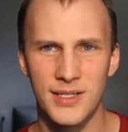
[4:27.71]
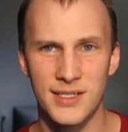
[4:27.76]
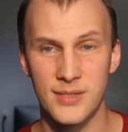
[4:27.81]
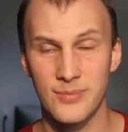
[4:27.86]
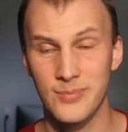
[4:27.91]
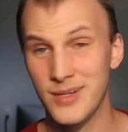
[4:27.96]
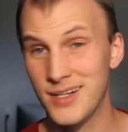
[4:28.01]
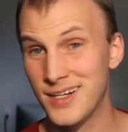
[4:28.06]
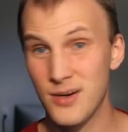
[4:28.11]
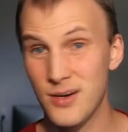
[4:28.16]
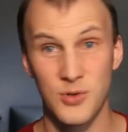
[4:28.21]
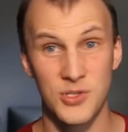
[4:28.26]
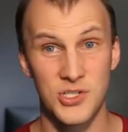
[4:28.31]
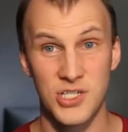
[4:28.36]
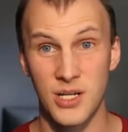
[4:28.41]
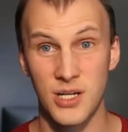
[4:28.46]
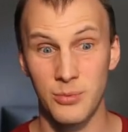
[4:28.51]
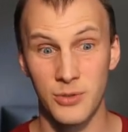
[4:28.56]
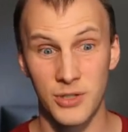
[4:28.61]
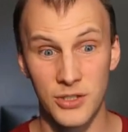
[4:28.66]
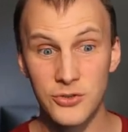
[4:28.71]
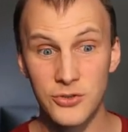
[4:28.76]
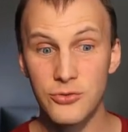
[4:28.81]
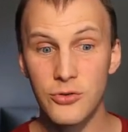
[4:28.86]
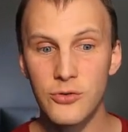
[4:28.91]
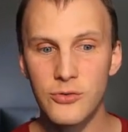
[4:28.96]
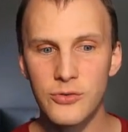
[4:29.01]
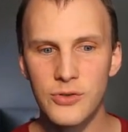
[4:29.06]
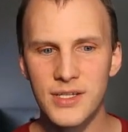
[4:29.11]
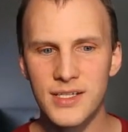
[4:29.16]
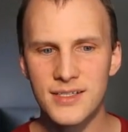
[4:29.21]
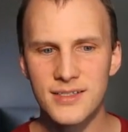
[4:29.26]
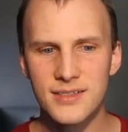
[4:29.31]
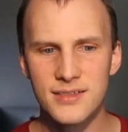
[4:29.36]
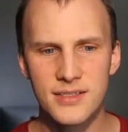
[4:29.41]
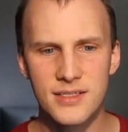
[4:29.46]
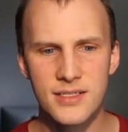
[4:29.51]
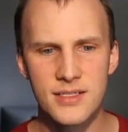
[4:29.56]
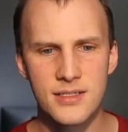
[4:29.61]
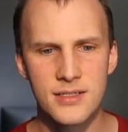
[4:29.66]
uh, depending on which type of controller
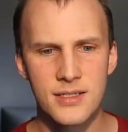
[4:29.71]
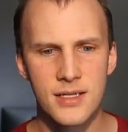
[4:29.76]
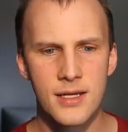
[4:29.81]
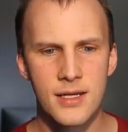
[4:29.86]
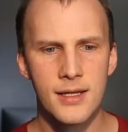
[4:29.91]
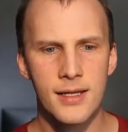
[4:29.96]
this is.